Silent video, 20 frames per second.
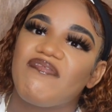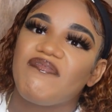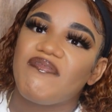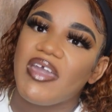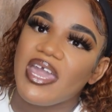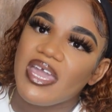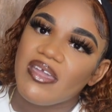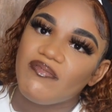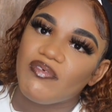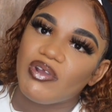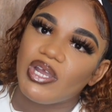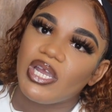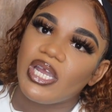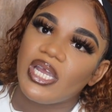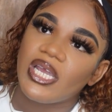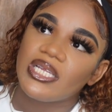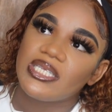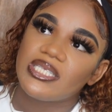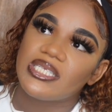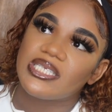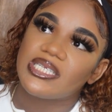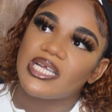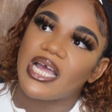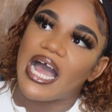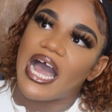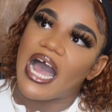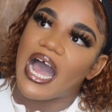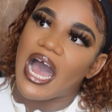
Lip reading: favorite